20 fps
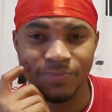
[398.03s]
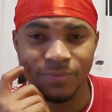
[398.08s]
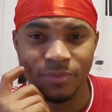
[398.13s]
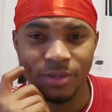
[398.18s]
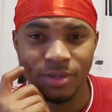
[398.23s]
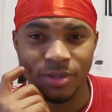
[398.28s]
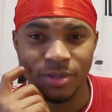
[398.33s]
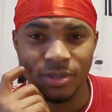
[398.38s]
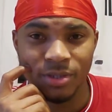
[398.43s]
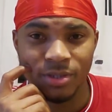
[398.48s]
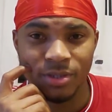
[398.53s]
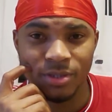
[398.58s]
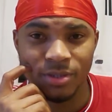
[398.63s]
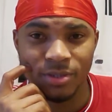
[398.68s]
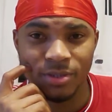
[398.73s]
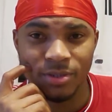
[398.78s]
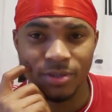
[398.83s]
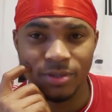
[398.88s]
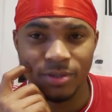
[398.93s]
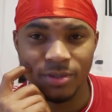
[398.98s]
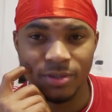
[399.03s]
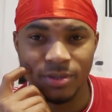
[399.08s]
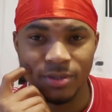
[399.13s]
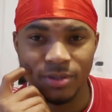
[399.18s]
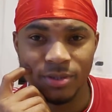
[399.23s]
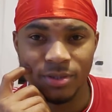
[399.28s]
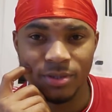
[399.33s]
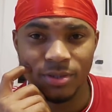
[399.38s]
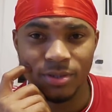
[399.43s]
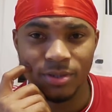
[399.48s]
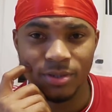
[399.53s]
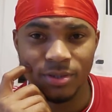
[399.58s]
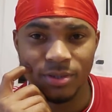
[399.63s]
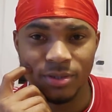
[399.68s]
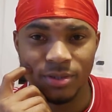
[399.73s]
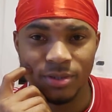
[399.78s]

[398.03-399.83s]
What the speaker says: (silence)